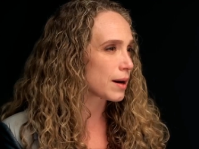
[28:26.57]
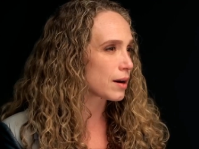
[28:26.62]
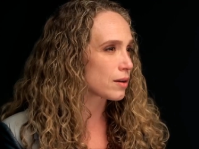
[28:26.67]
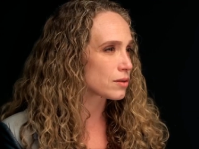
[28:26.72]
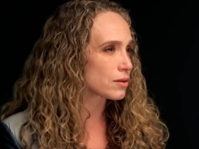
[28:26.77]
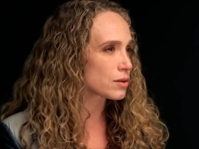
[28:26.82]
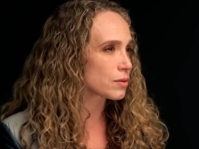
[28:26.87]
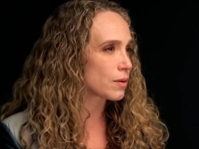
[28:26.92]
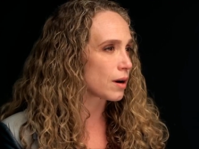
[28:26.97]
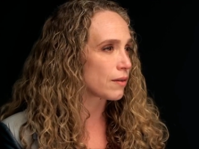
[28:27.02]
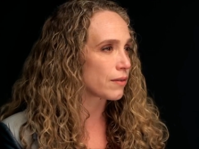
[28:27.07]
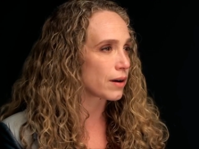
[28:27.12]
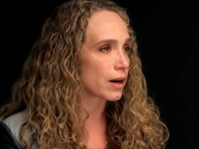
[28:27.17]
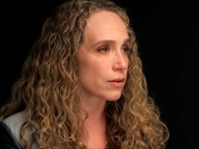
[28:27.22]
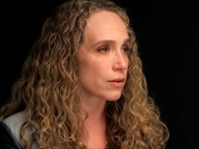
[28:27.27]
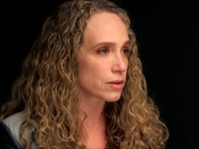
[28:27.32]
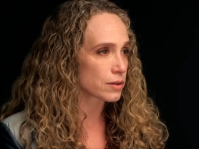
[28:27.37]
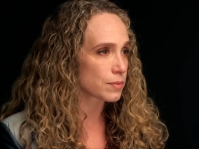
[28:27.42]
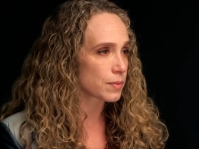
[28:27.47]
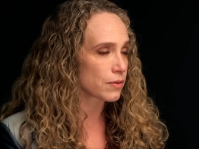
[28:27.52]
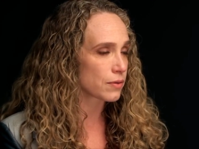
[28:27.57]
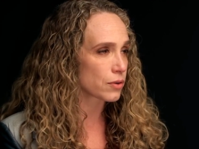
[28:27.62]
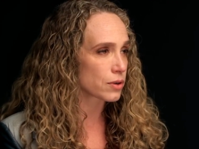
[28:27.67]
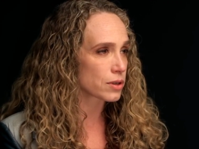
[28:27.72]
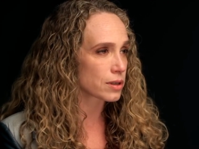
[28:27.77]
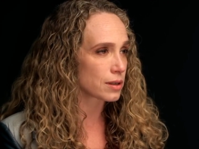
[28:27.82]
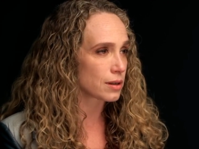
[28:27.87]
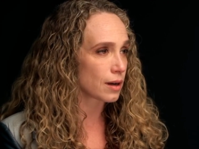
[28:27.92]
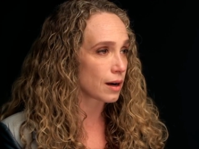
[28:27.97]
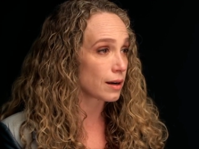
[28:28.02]
about 12 hours
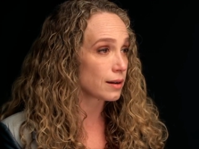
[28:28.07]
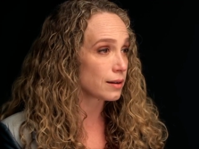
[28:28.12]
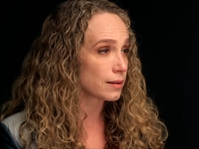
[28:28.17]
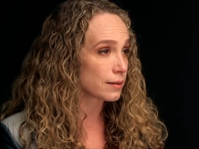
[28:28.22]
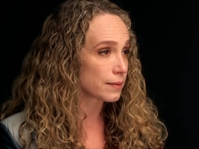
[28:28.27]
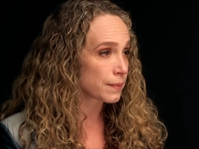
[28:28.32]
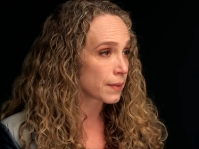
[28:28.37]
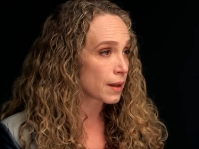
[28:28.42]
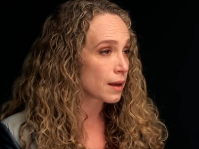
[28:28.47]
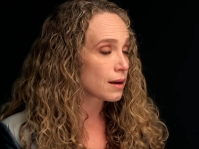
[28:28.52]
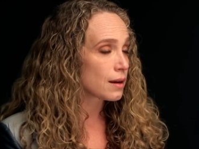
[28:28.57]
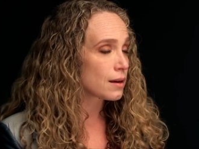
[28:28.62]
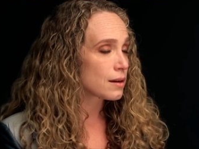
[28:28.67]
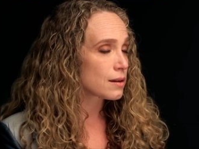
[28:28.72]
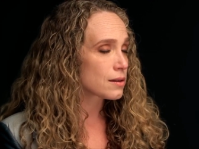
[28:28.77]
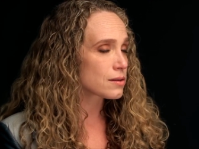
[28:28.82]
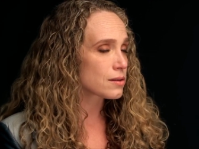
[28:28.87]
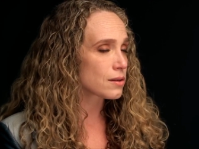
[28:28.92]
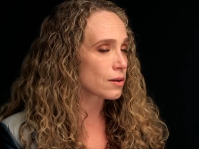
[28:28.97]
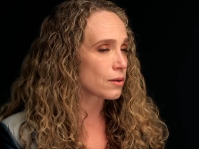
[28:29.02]
before she died.